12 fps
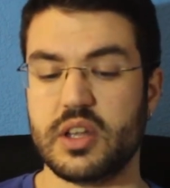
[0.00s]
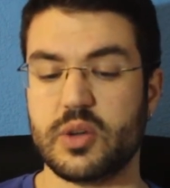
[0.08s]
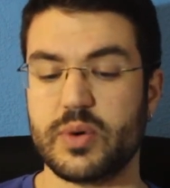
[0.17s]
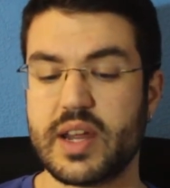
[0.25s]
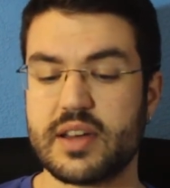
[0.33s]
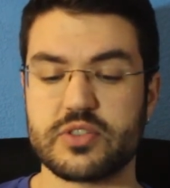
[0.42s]
No
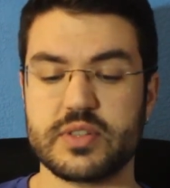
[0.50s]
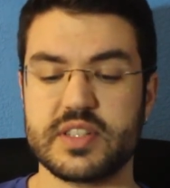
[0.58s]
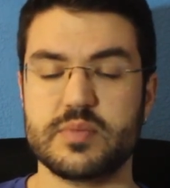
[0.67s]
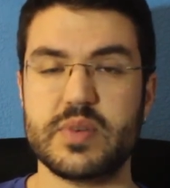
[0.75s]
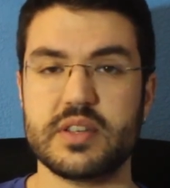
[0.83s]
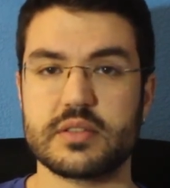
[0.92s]
one actually
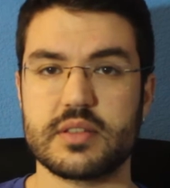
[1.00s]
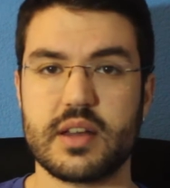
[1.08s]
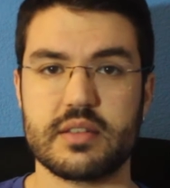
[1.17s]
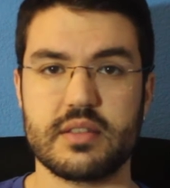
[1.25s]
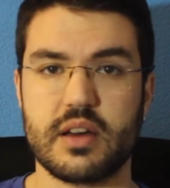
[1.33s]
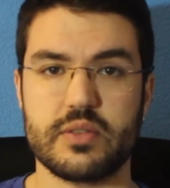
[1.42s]
speaks
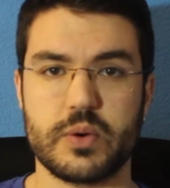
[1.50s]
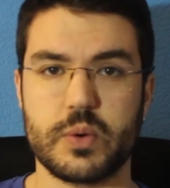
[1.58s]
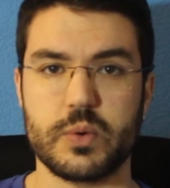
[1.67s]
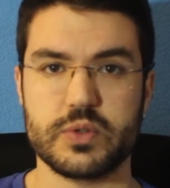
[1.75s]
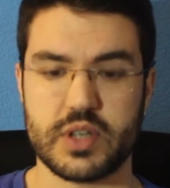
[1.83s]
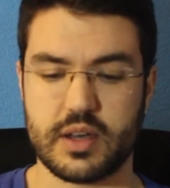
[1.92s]
like that the
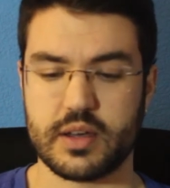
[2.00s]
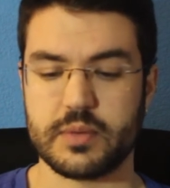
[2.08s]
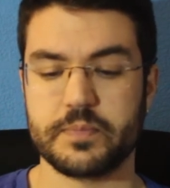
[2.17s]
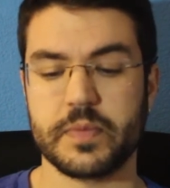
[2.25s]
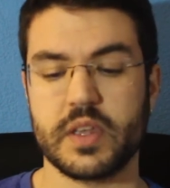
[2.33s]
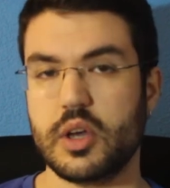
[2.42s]
whole time,